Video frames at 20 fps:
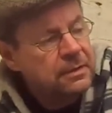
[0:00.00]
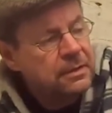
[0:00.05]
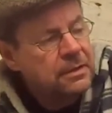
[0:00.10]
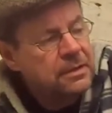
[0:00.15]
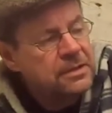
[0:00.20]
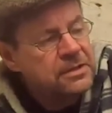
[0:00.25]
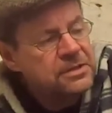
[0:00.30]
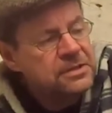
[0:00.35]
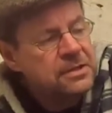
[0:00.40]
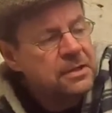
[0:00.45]

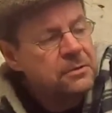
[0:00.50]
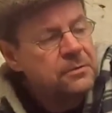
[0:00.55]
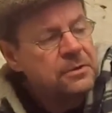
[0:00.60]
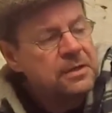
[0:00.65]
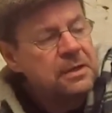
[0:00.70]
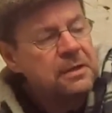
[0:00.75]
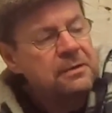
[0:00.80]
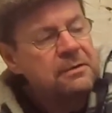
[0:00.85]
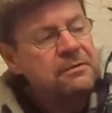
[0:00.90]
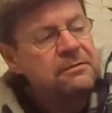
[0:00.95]
there it is
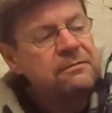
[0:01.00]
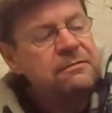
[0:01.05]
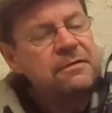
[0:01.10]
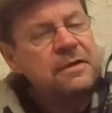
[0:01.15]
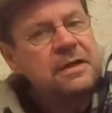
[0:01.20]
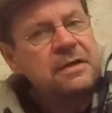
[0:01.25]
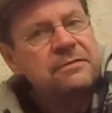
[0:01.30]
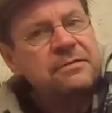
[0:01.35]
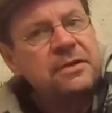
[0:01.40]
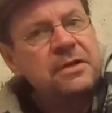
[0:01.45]
down there,
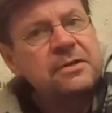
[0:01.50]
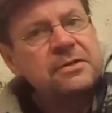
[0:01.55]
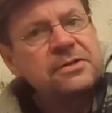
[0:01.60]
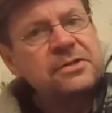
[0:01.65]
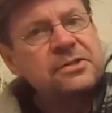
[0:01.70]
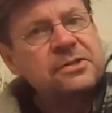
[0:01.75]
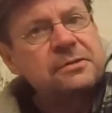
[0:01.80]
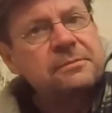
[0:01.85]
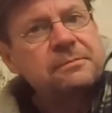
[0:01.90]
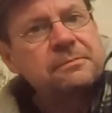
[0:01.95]
five
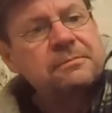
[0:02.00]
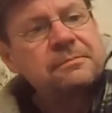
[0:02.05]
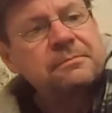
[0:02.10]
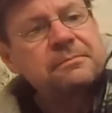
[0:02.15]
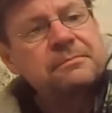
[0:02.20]
years.